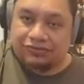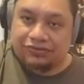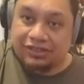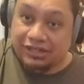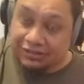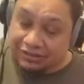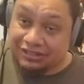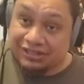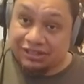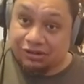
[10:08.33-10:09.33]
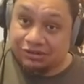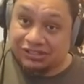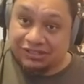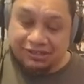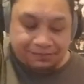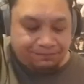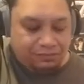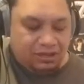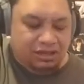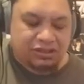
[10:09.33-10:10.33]
the D notes in there,
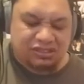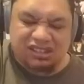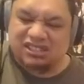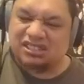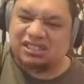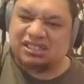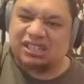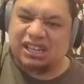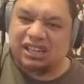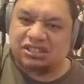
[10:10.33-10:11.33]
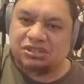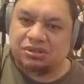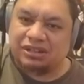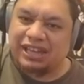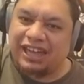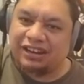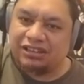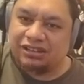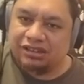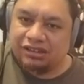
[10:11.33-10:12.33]
and then this is just an extra added